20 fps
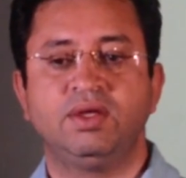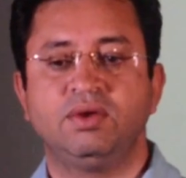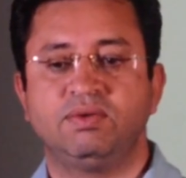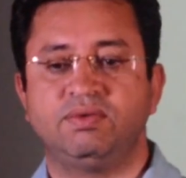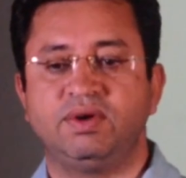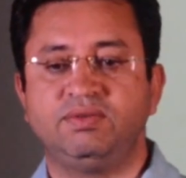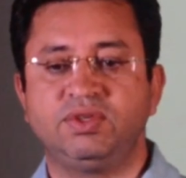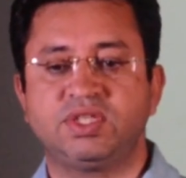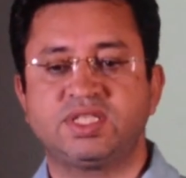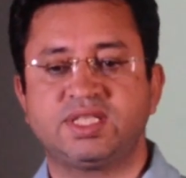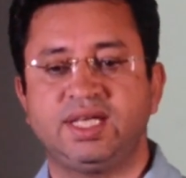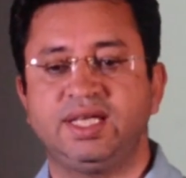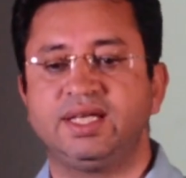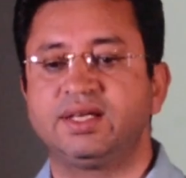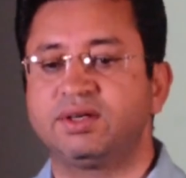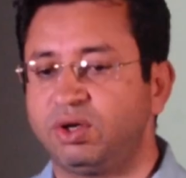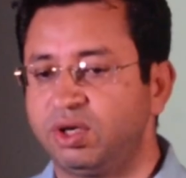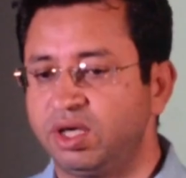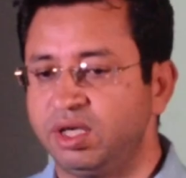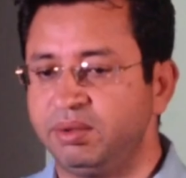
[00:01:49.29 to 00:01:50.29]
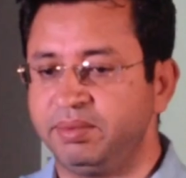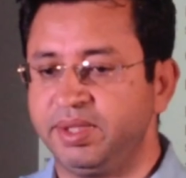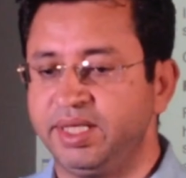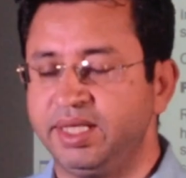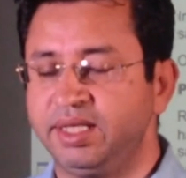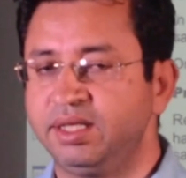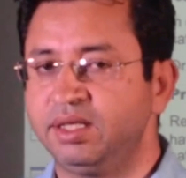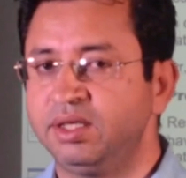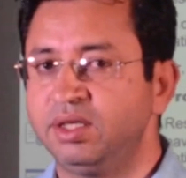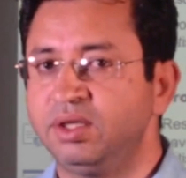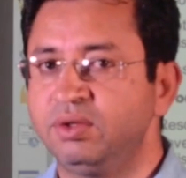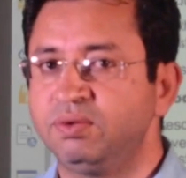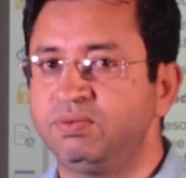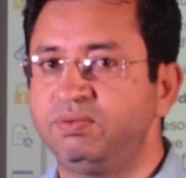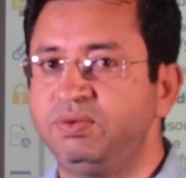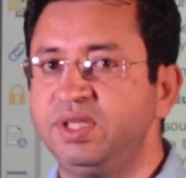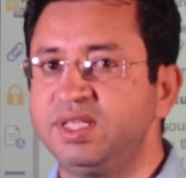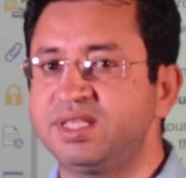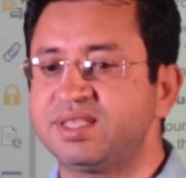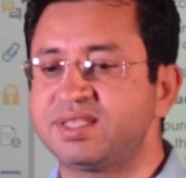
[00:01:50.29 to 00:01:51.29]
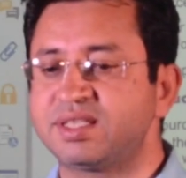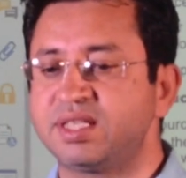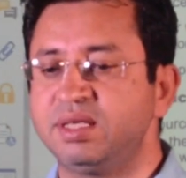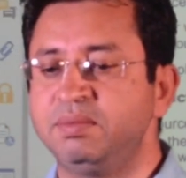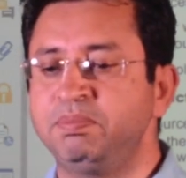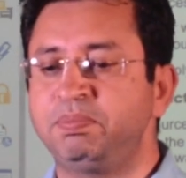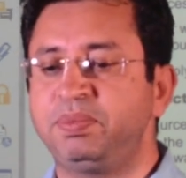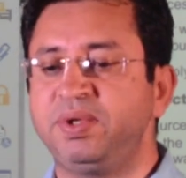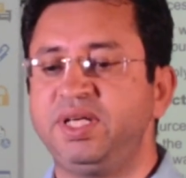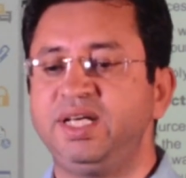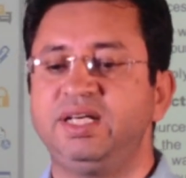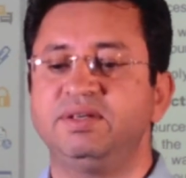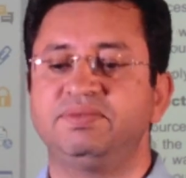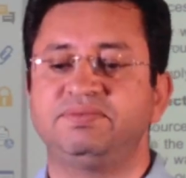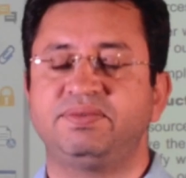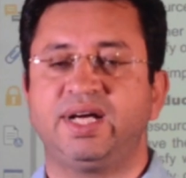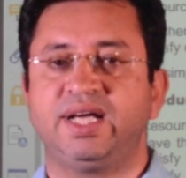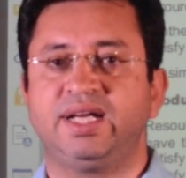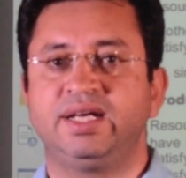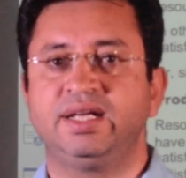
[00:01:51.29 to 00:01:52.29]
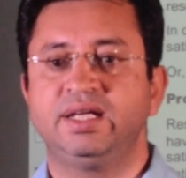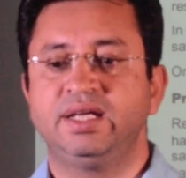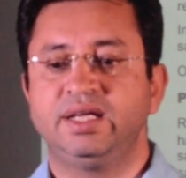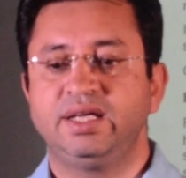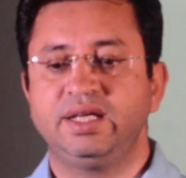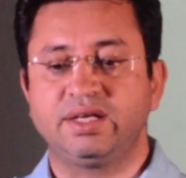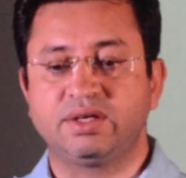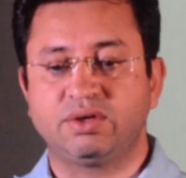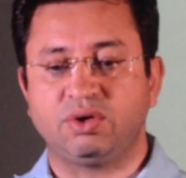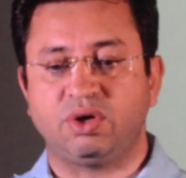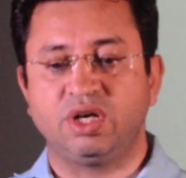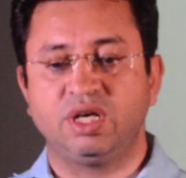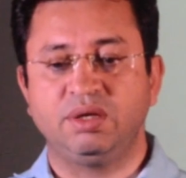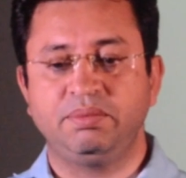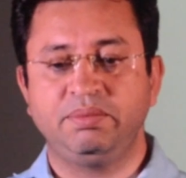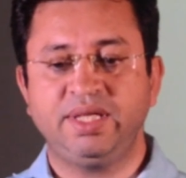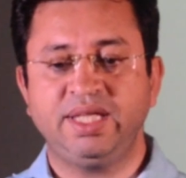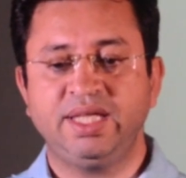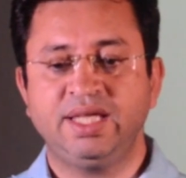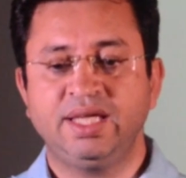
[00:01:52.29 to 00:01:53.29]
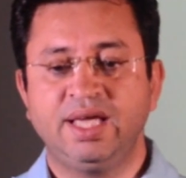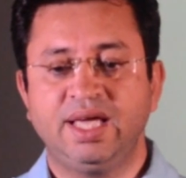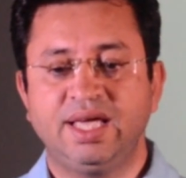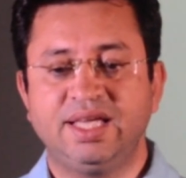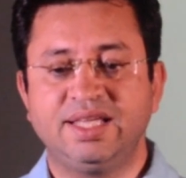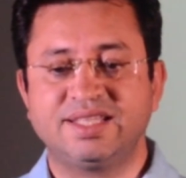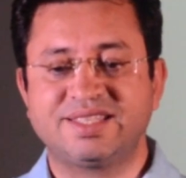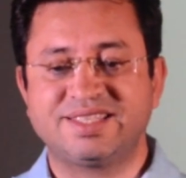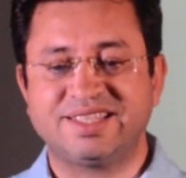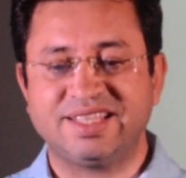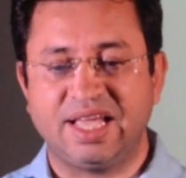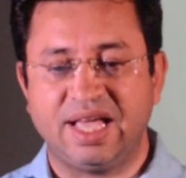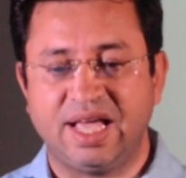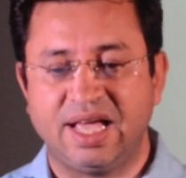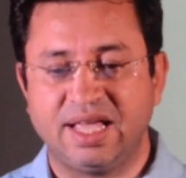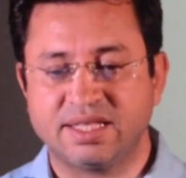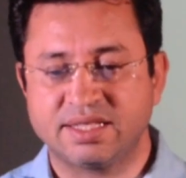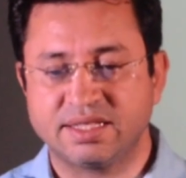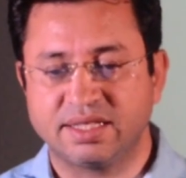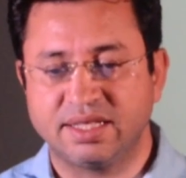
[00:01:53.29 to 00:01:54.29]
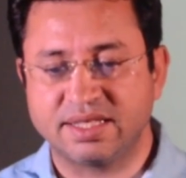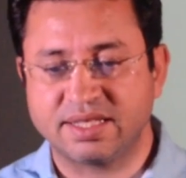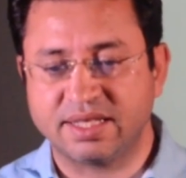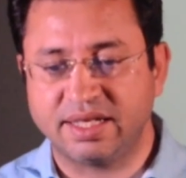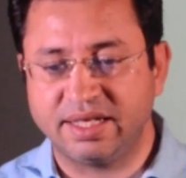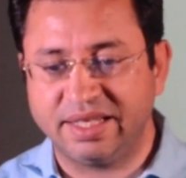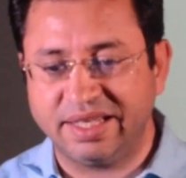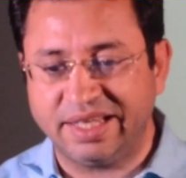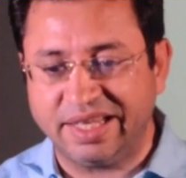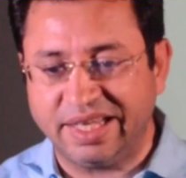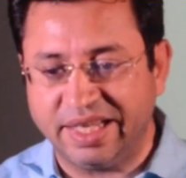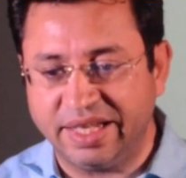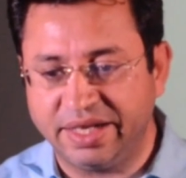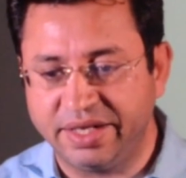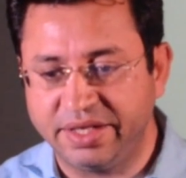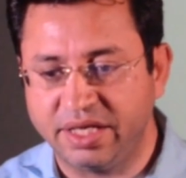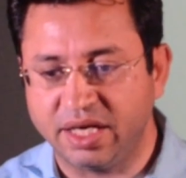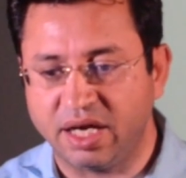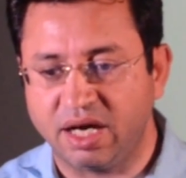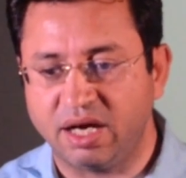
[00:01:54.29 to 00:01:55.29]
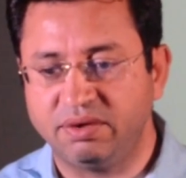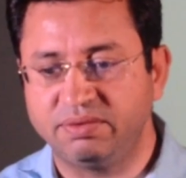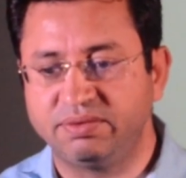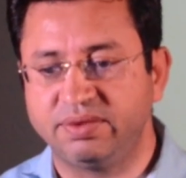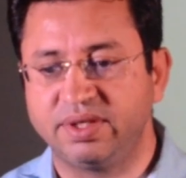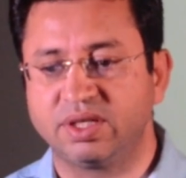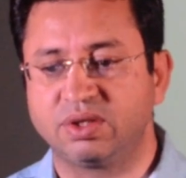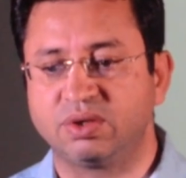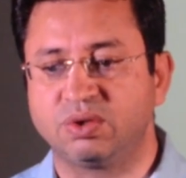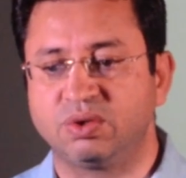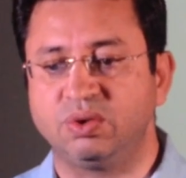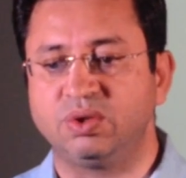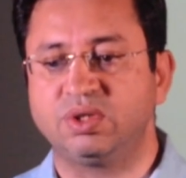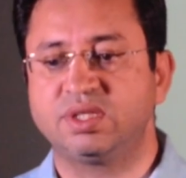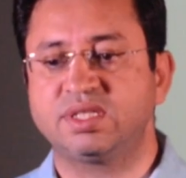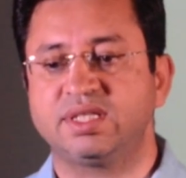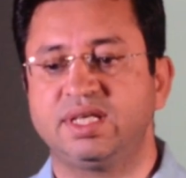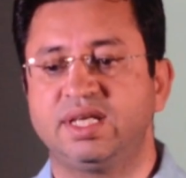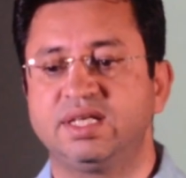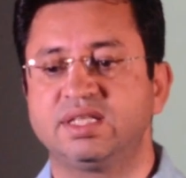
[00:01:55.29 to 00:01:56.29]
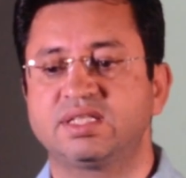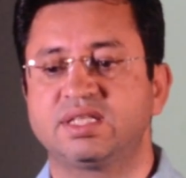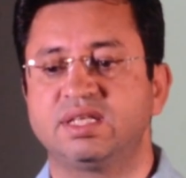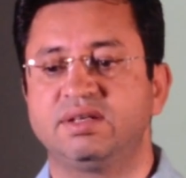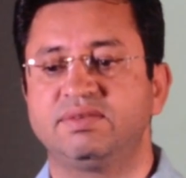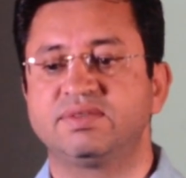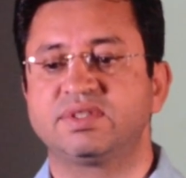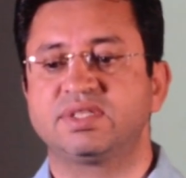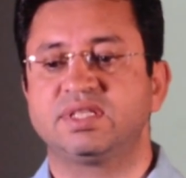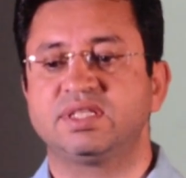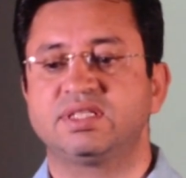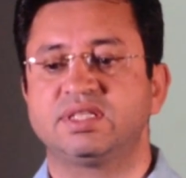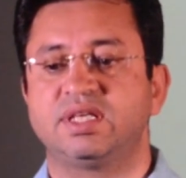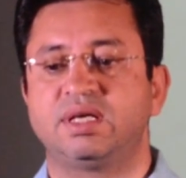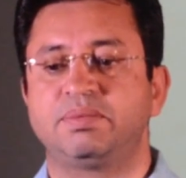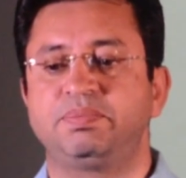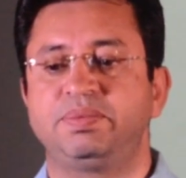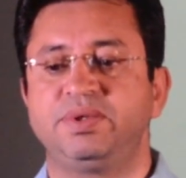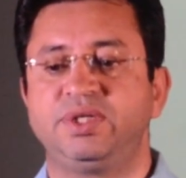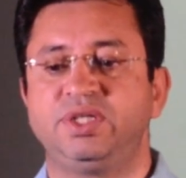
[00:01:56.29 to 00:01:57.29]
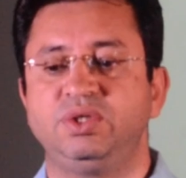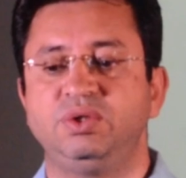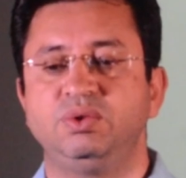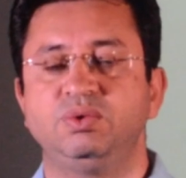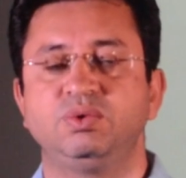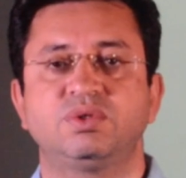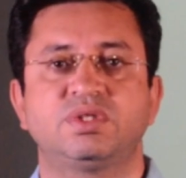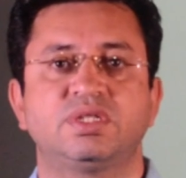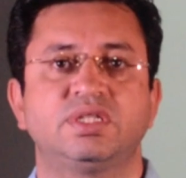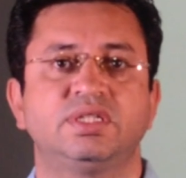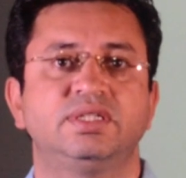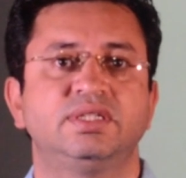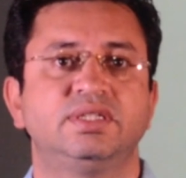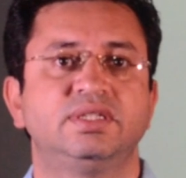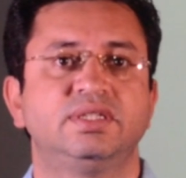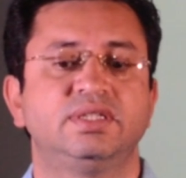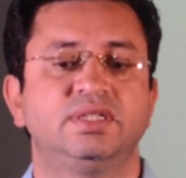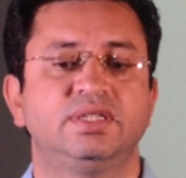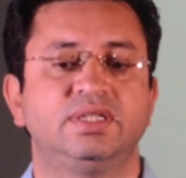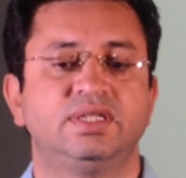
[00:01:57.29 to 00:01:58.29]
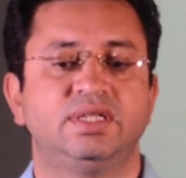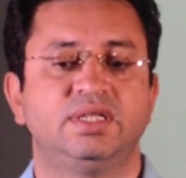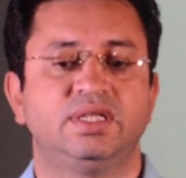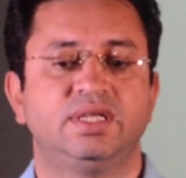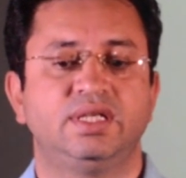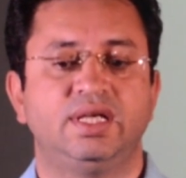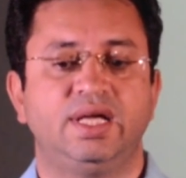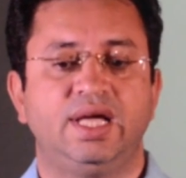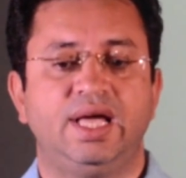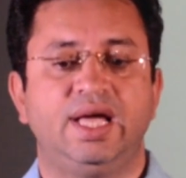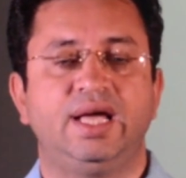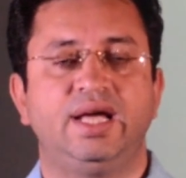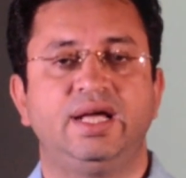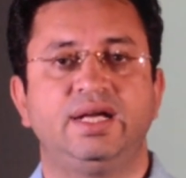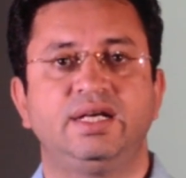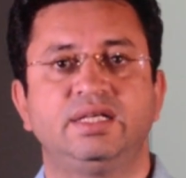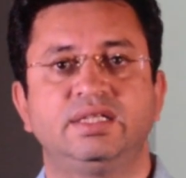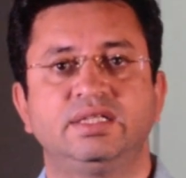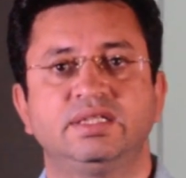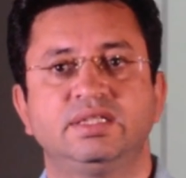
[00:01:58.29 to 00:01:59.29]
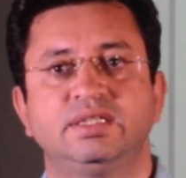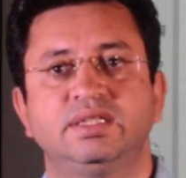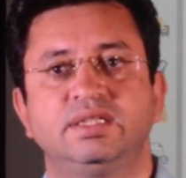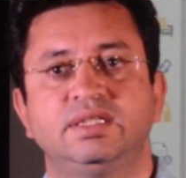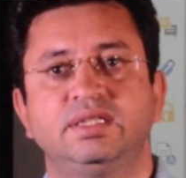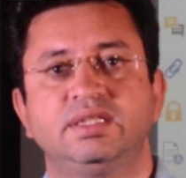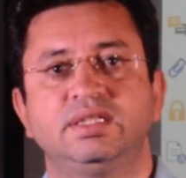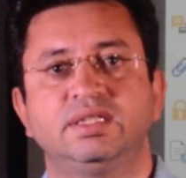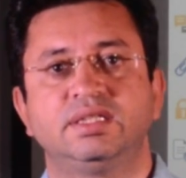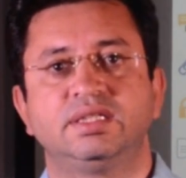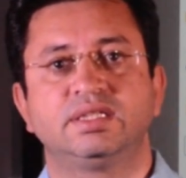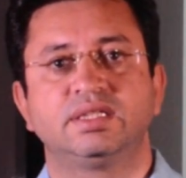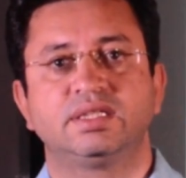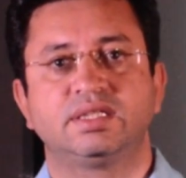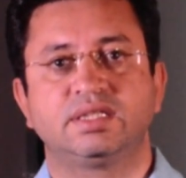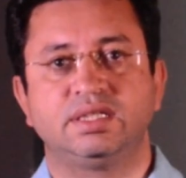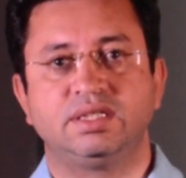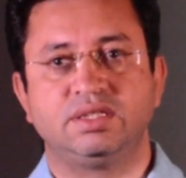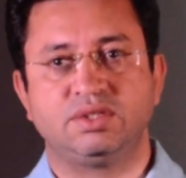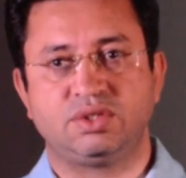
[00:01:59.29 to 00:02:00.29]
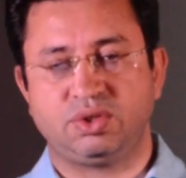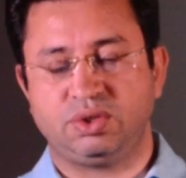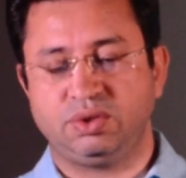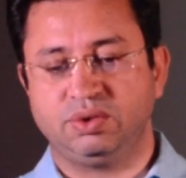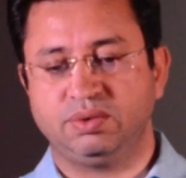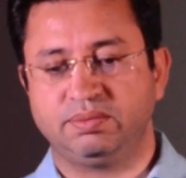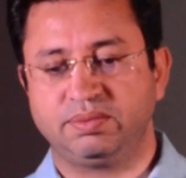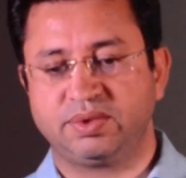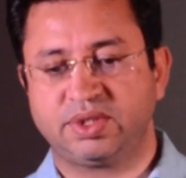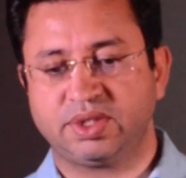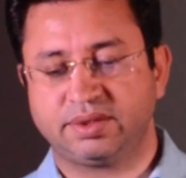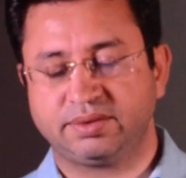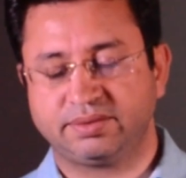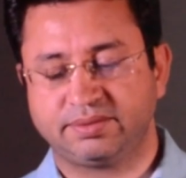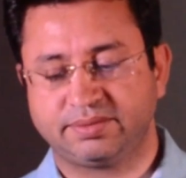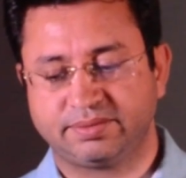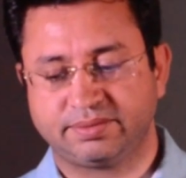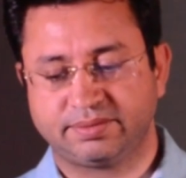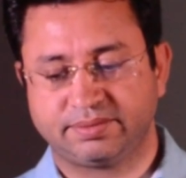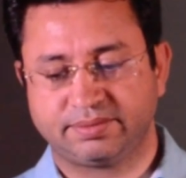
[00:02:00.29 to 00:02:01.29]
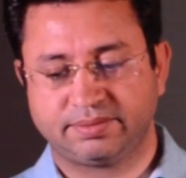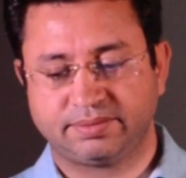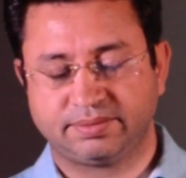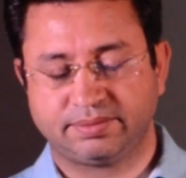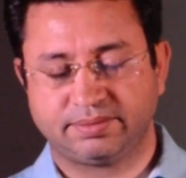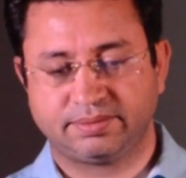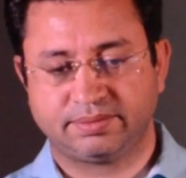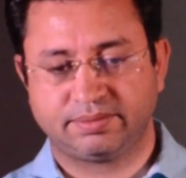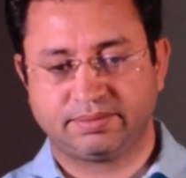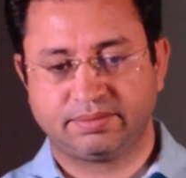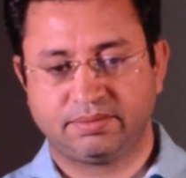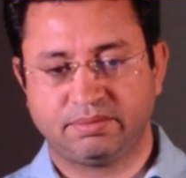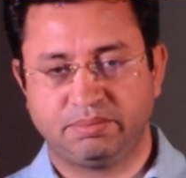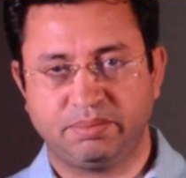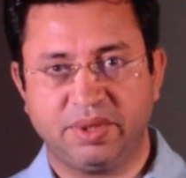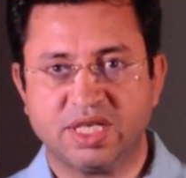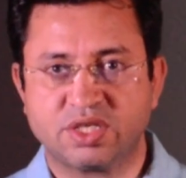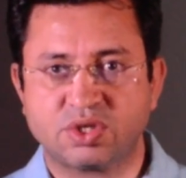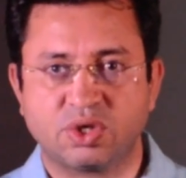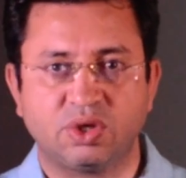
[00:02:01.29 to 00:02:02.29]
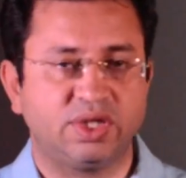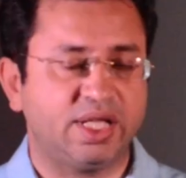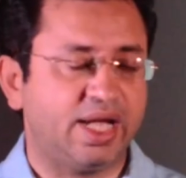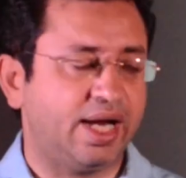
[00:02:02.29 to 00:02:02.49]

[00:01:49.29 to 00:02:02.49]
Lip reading: When we say economy, we simply define economy is an area where goods and services are produced and consumed. Based on